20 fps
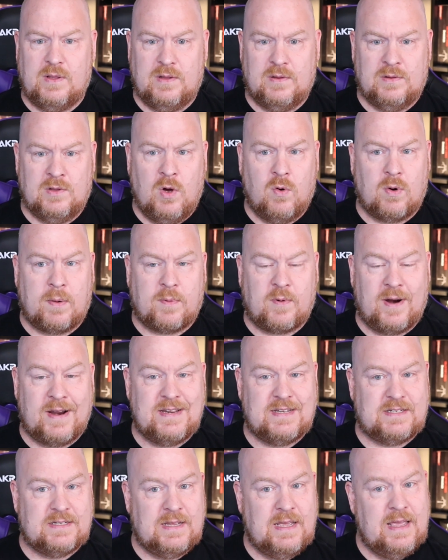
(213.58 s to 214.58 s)
lower
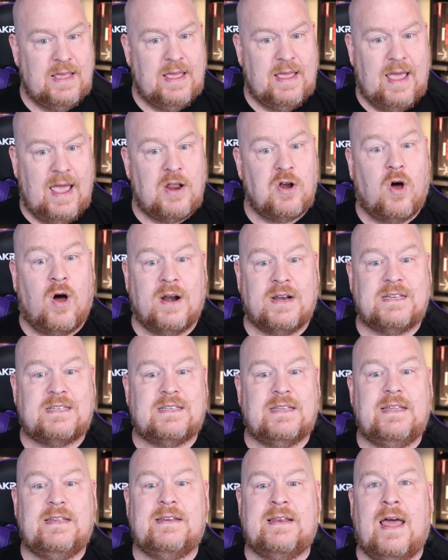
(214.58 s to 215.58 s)
price, and
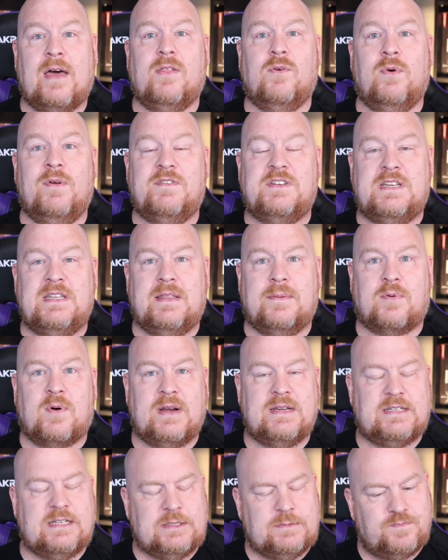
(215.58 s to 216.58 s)
honestly, now that we've seen the
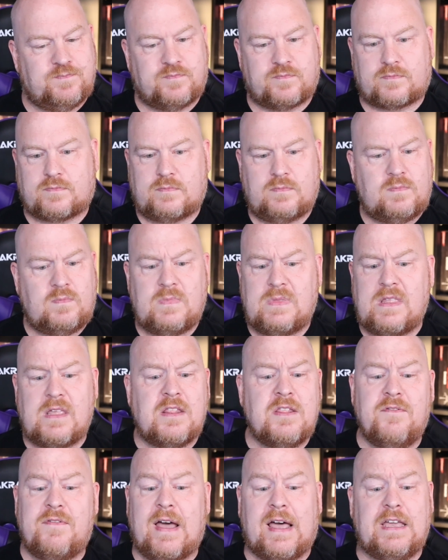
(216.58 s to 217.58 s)
pricing,
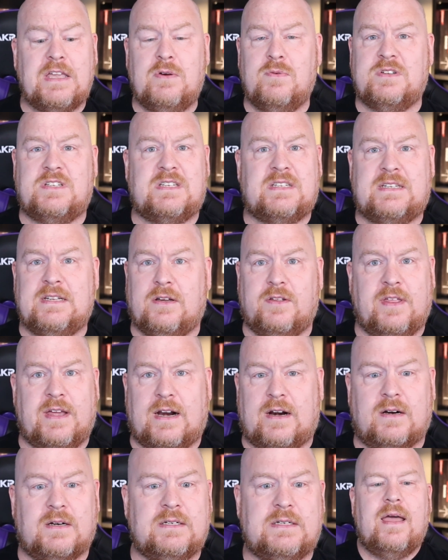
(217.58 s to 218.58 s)
the value is still
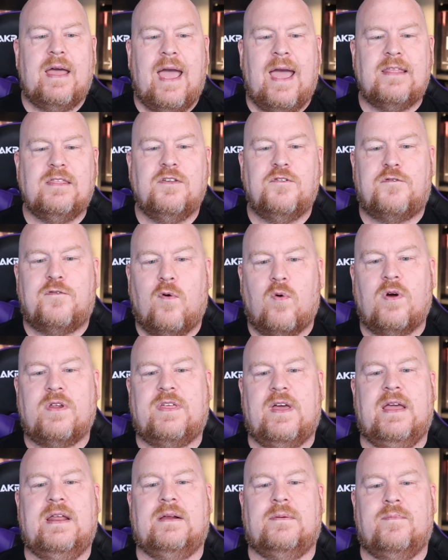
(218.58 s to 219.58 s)
there. And the fourth
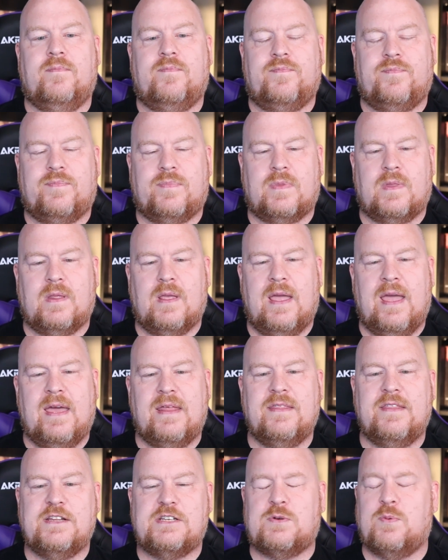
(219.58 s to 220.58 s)
item,
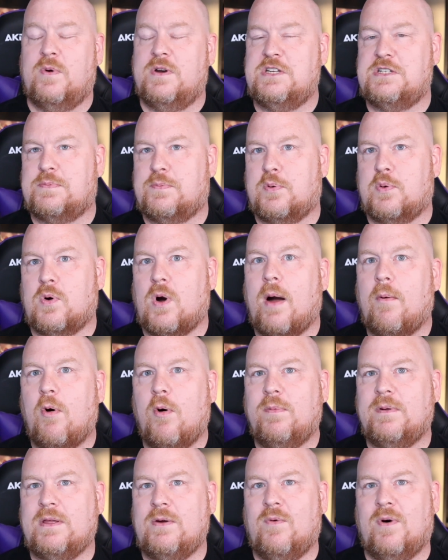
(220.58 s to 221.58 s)
and this one is
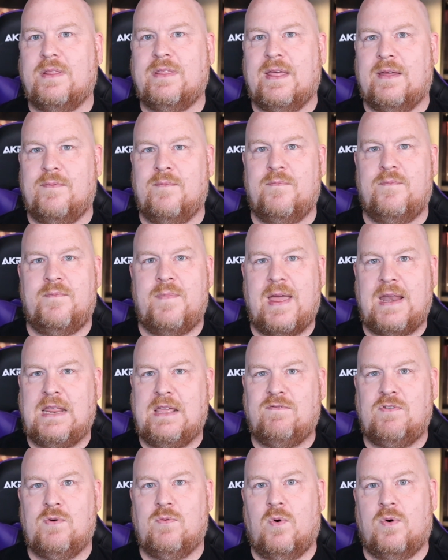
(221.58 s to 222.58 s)
probably one that many
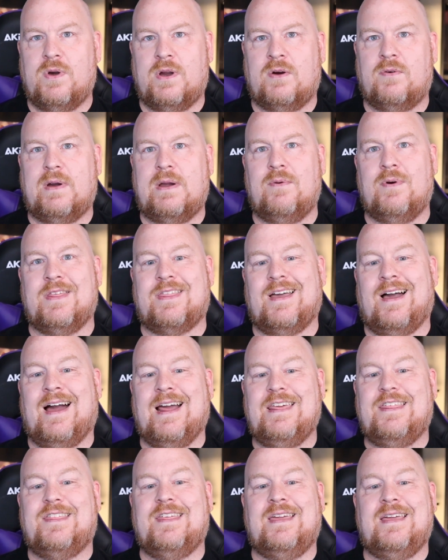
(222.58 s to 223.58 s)
of you won't agree with, I
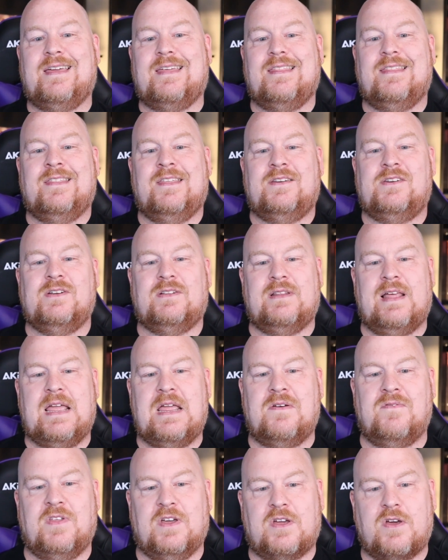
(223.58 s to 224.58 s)
think the delay
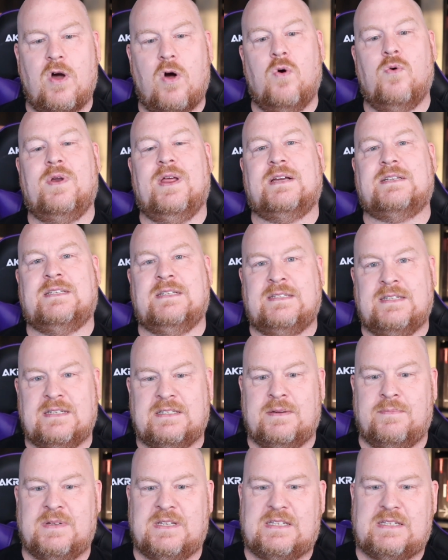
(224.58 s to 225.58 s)
of the codexes
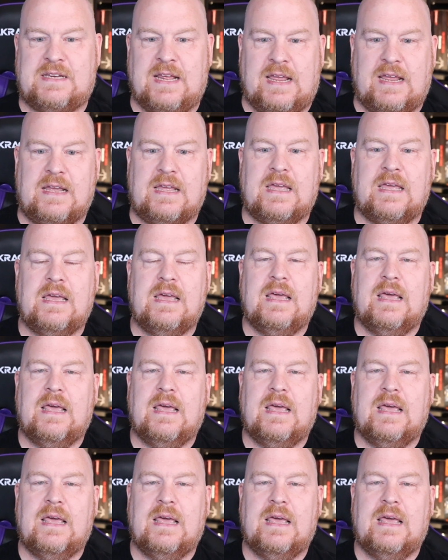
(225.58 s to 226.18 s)
is a mistake.